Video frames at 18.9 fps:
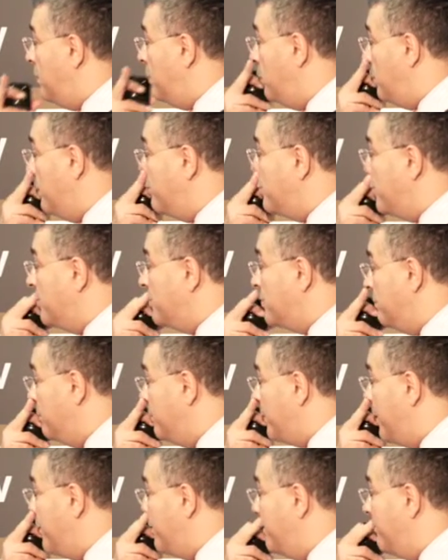We've got some
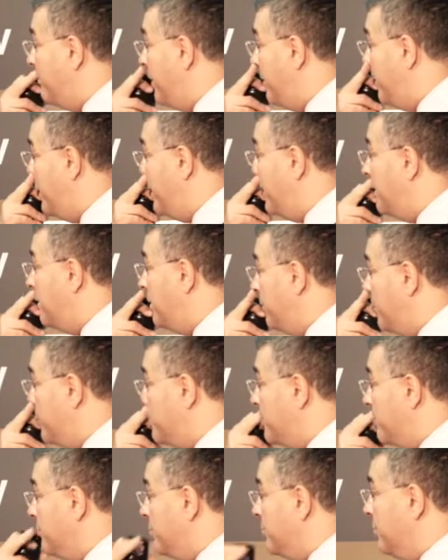very, very
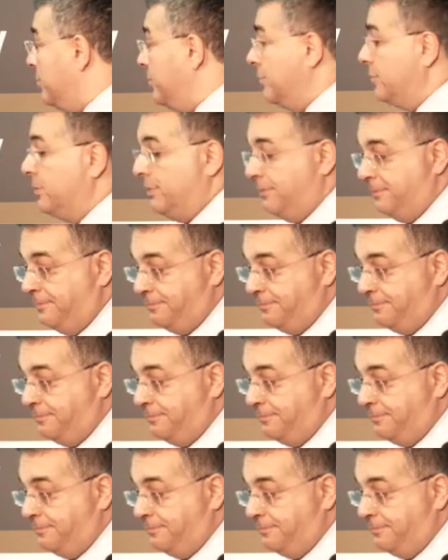encouraging results.